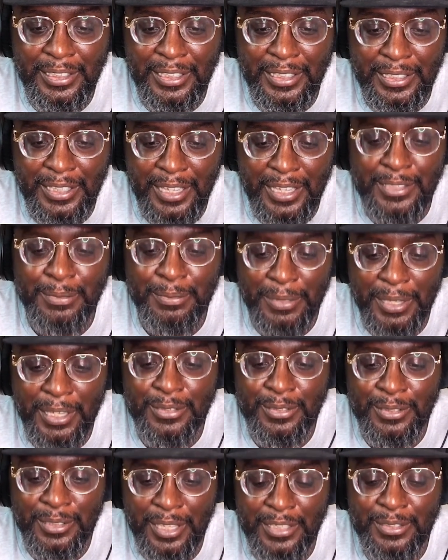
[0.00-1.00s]

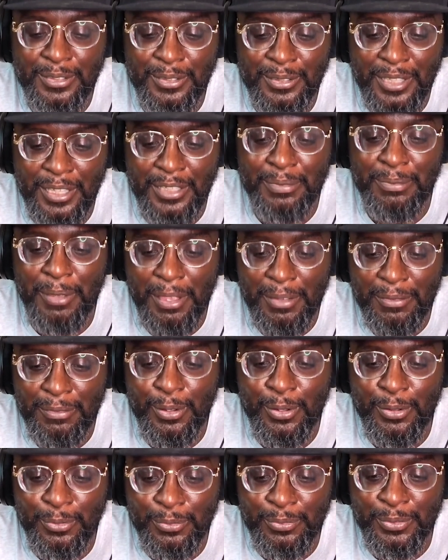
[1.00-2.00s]
that's my
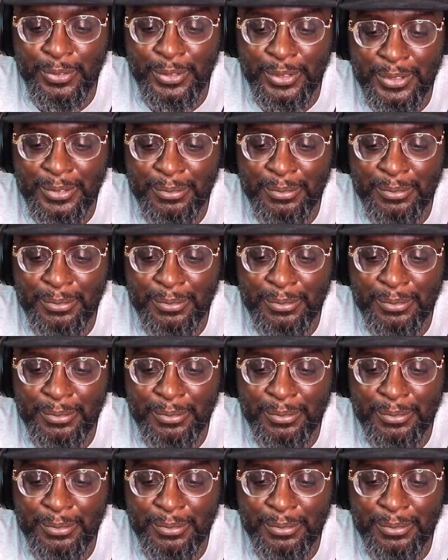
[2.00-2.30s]
vote for